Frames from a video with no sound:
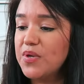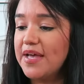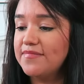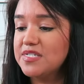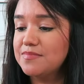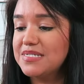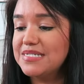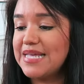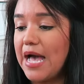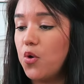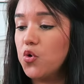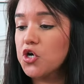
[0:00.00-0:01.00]
We have some
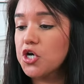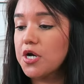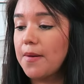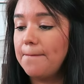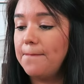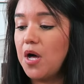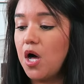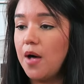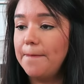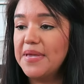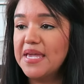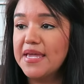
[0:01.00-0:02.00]
sour
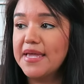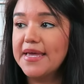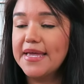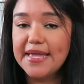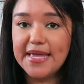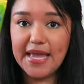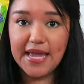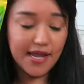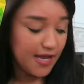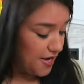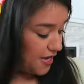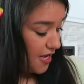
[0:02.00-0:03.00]
popping
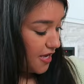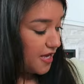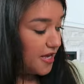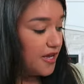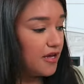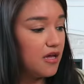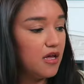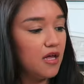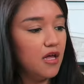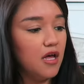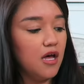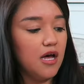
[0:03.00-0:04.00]
candy.
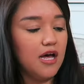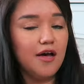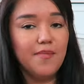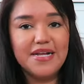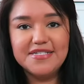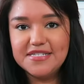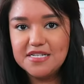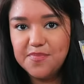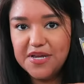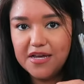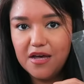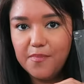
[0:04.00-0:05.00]
Um, I did
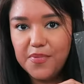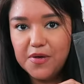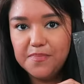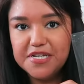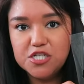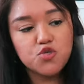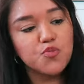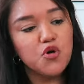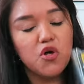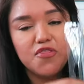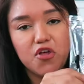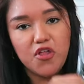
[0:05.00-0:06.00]
pick up a beach
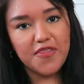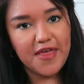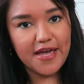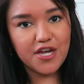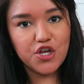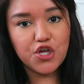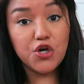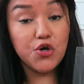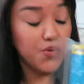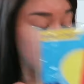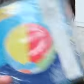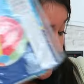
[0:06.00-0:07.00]
ball. I thought that could
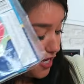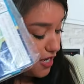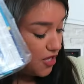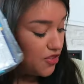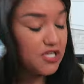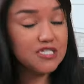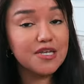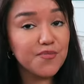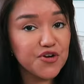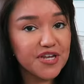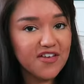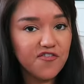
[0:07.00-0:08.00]
go in the
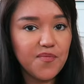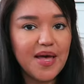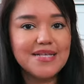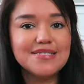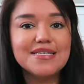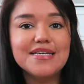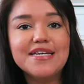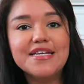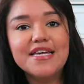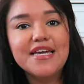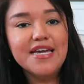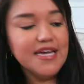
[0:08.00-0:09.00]
summer gift basket.
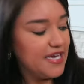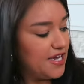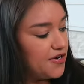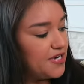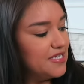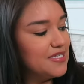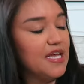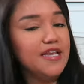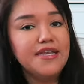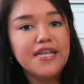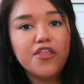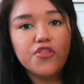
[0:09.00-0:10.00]
Here is
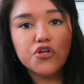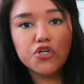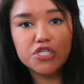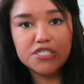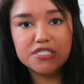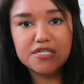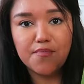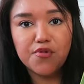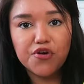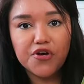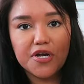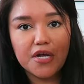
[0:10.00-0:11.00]
another
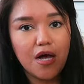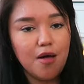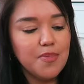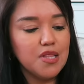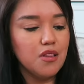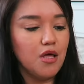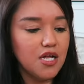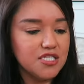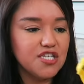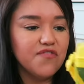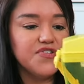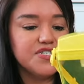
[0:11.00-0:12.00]
summer cup.
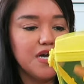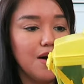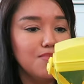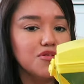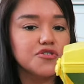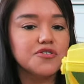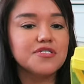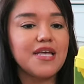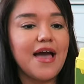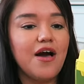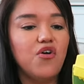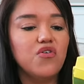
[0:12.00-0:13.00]
Lots of tumblers
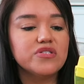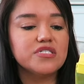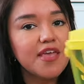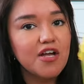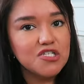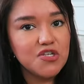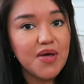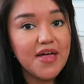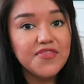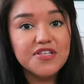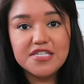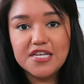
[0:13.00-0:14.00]
out. They also
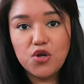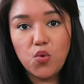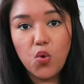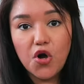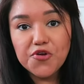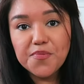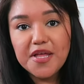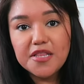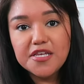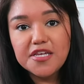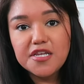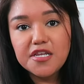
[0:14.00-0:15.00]
have this in a
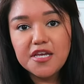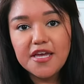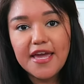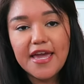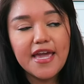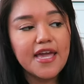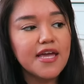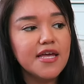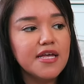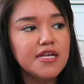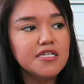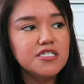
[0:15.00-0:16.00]
watermelon
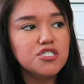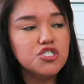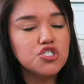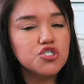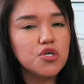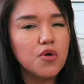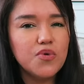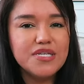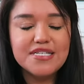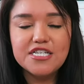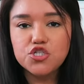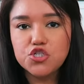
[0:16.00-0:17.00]
and I'm going
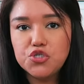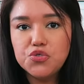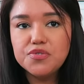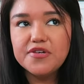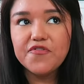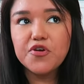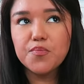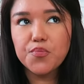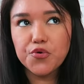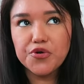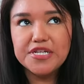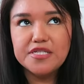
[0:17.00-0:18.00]
to say two different
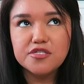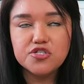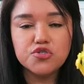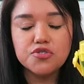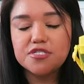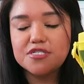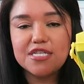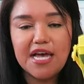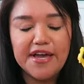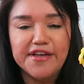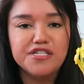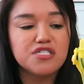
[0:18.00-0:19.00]
prints or
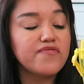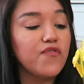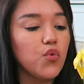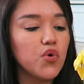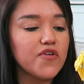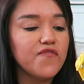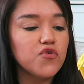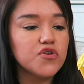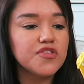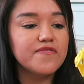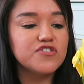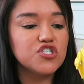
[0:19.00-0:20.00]
designs for
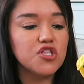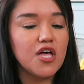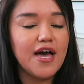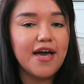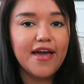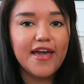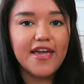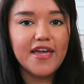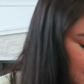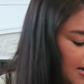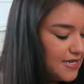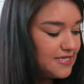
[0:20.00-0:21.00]
4th of July.
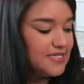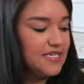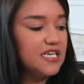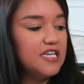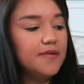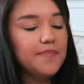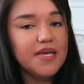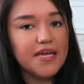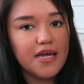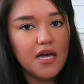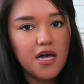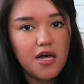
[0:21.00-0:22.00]
I did
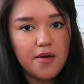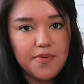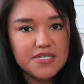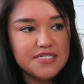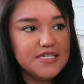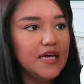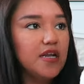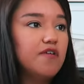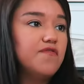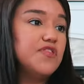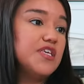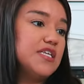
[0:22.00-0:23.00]
pick up a set
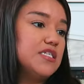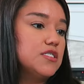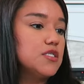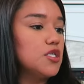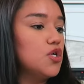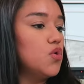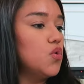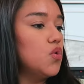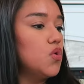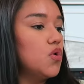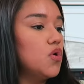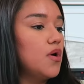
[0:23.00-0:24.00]
of these
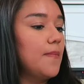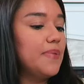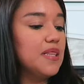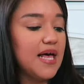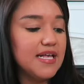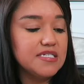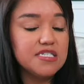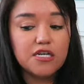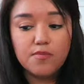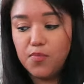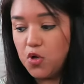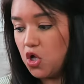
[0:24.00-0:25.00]
little
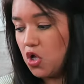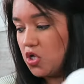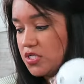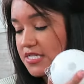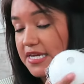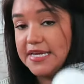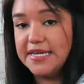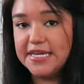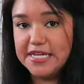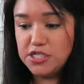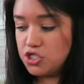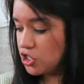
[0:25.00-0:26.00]
plastic balls
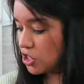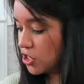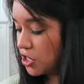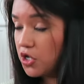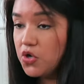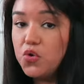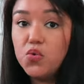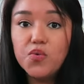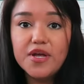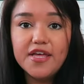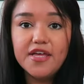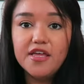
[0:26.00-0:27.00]
again to go
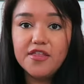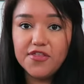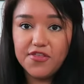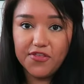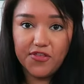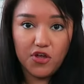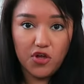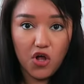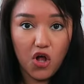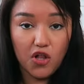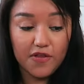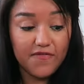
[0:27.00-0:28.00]
with
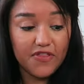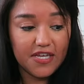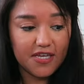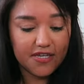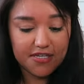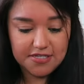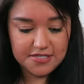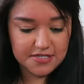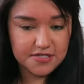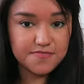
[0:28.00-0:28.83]
all of these.